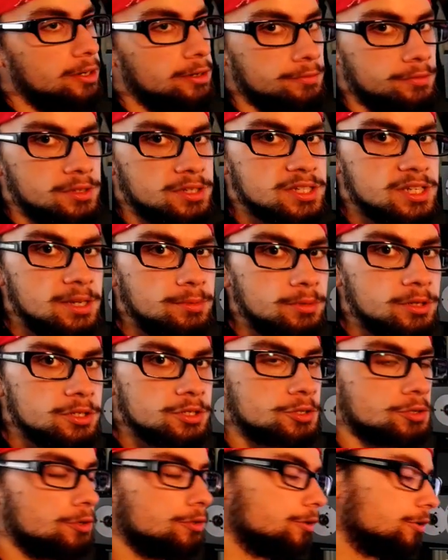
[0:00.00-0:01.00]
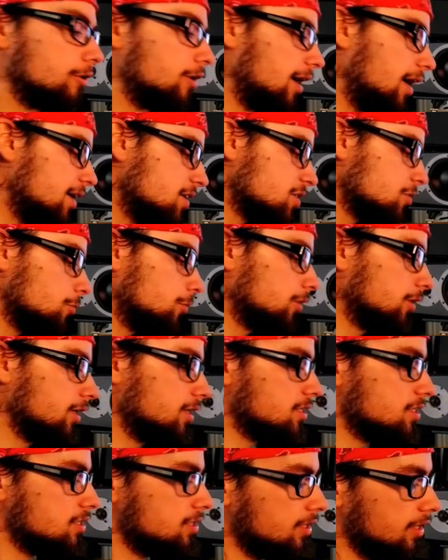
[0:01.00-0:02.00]
of the Steam controller as it
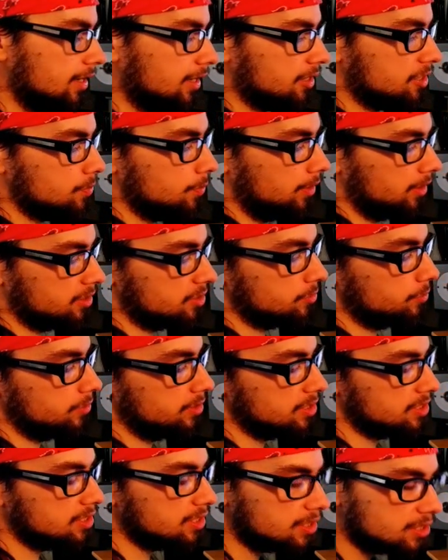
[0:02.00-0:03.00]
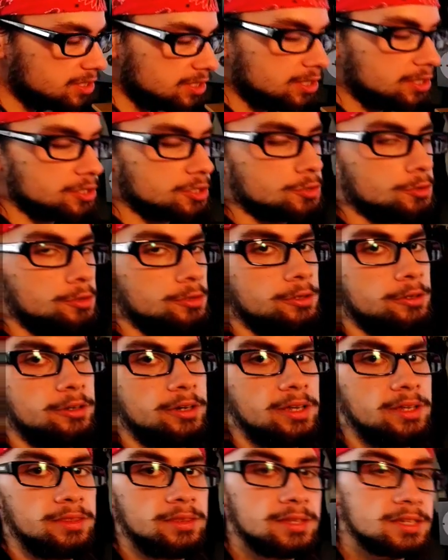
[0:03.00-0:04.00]
relates to the Xbox 360 controller
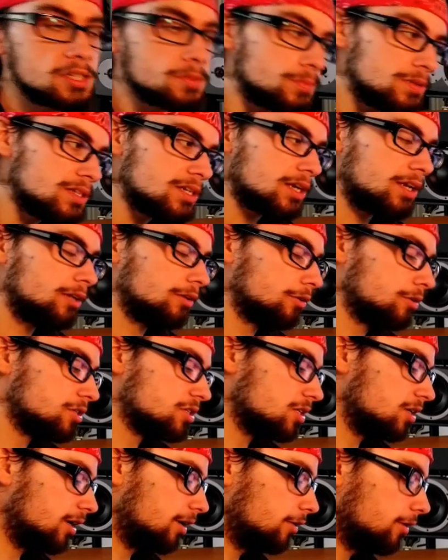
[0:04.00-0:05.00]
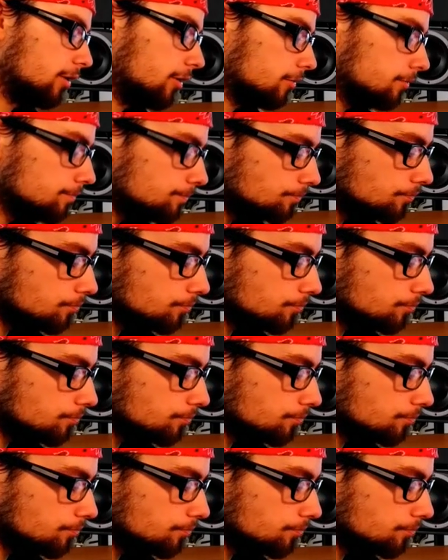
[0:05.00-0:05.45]
in this particular scenario.